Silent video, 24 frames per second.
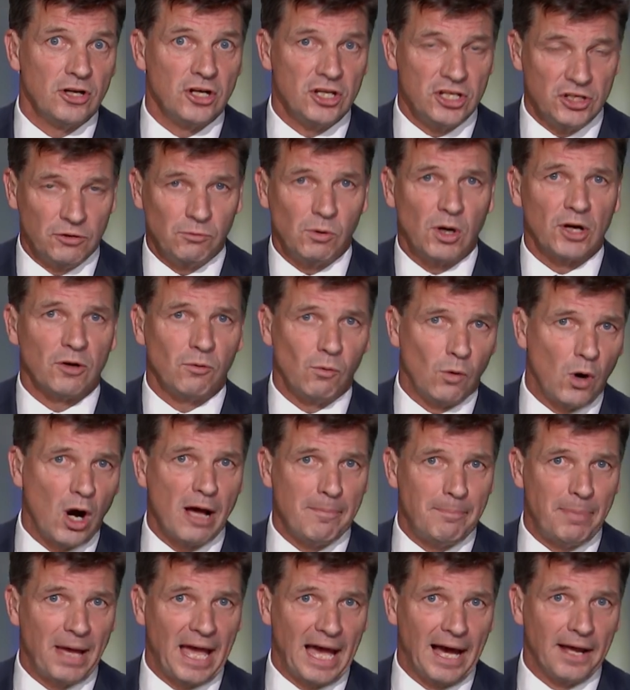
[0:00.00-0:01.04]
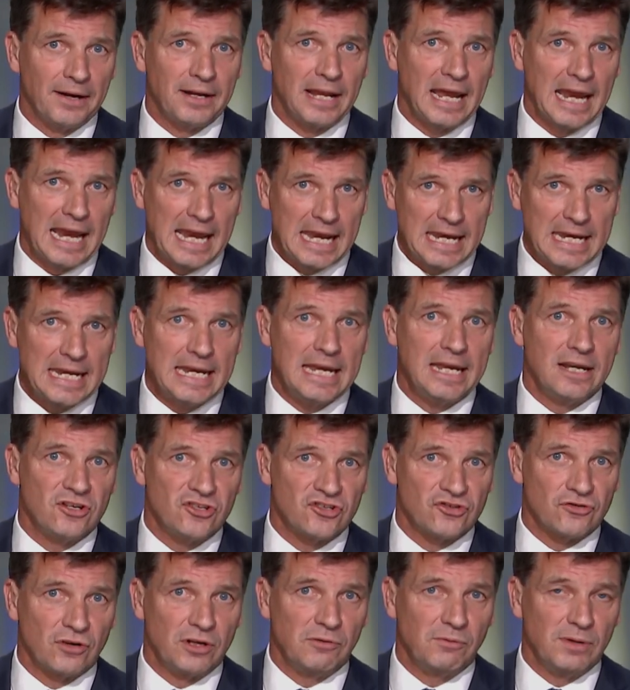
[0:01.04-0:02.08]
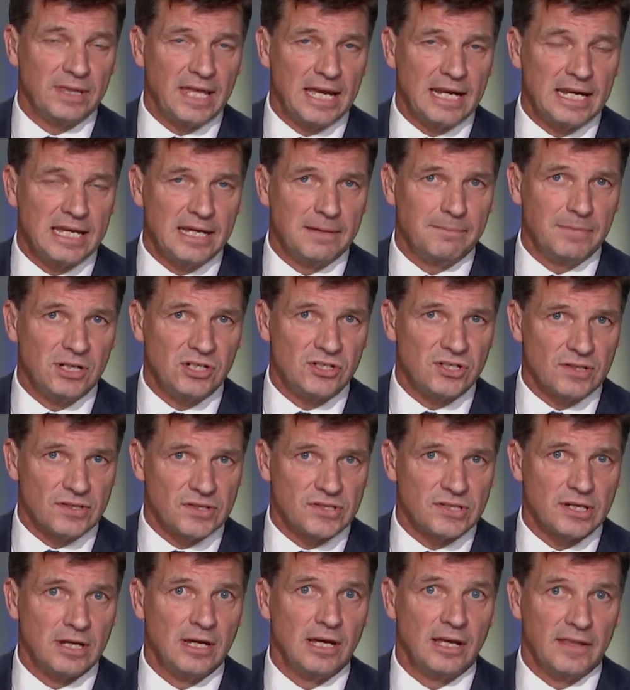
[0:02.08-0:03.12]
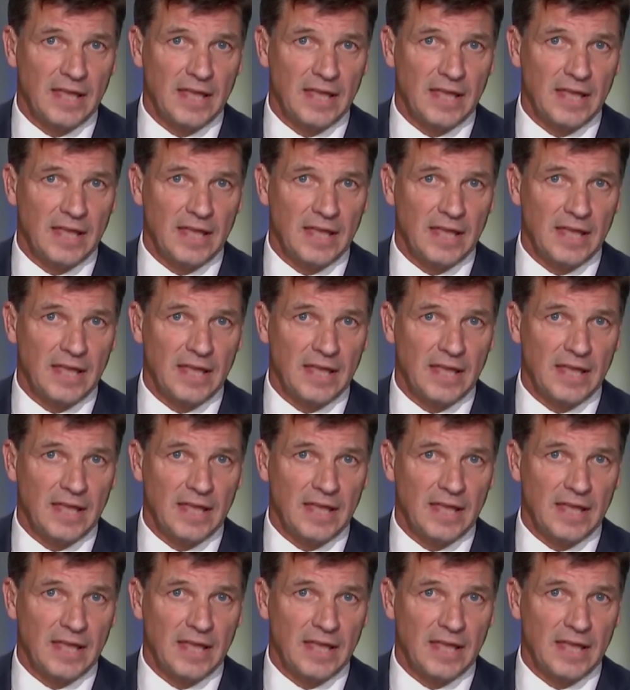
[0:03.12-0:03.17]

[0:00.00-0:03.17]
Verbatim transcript: you want to wipe out any industry with any emissions.